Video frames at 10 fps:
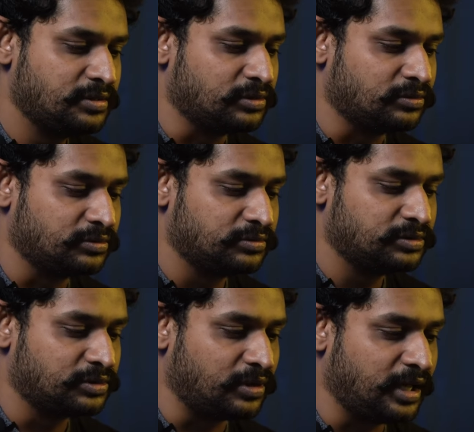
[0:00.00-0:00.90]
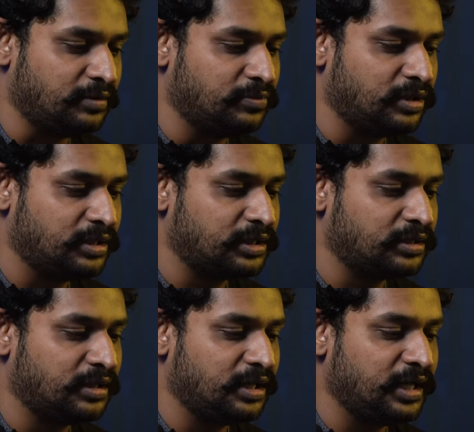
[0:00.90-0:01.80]
So I'll
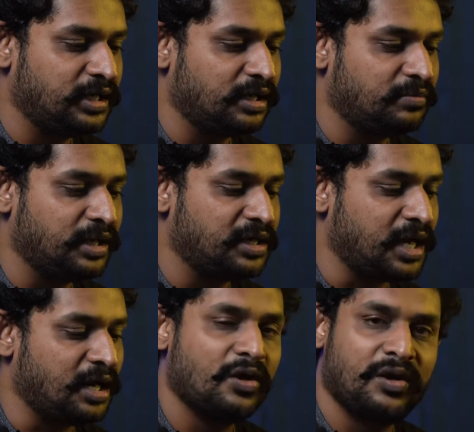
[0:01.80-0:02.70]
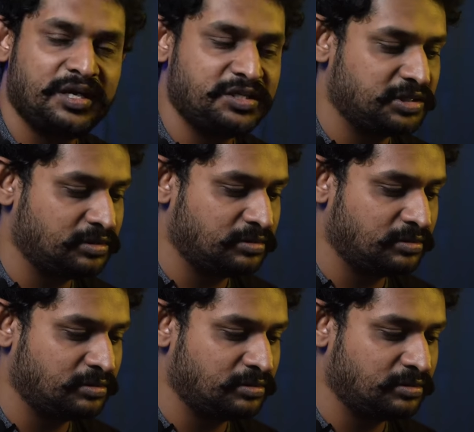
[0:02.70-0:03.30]
put a little bit yellowish.